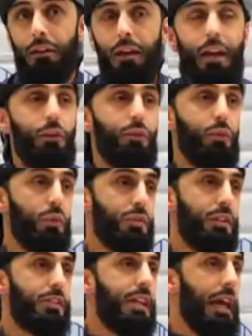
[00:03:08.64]
And of course,
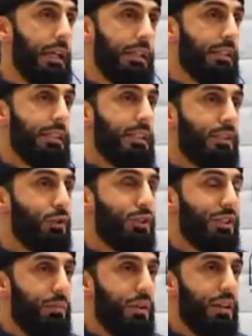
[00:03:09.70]
this again is not
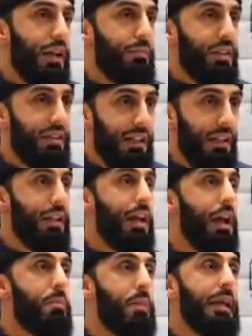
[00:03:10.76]
something that particularly
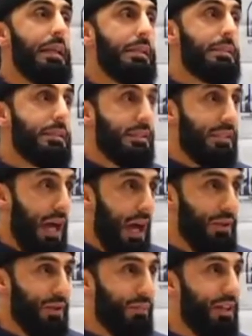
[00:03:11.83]
amazes
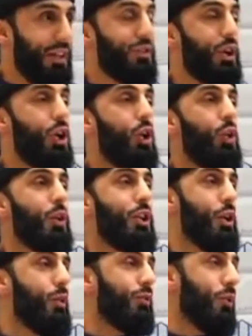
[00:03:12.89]
us, because we
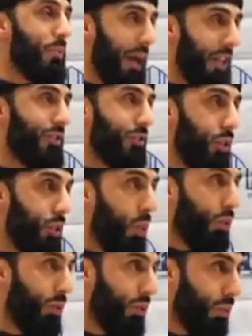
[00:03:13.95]
know of companions who
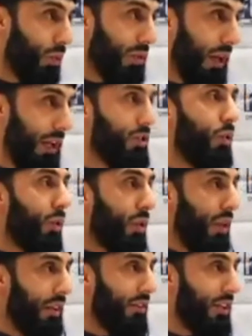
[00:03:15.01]
walked on water in
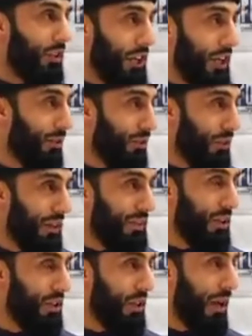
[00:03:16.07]
authentic chains of
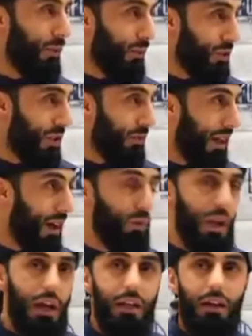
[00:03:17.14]
transmission. Abu Muslim
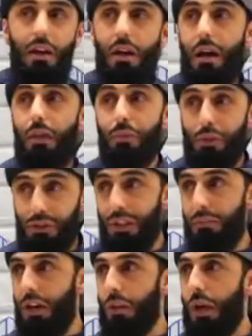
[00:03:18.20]
al-Khawlani. Abu
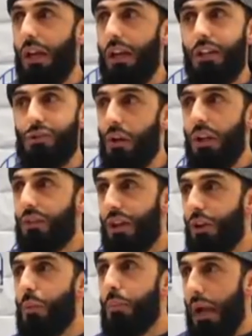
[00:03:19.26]
Muslim, by the way, is not even a
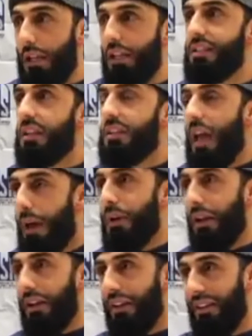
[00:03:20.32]
companion, he's a
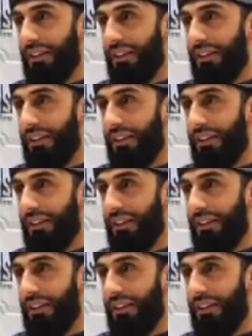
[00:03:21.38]
tabi'i.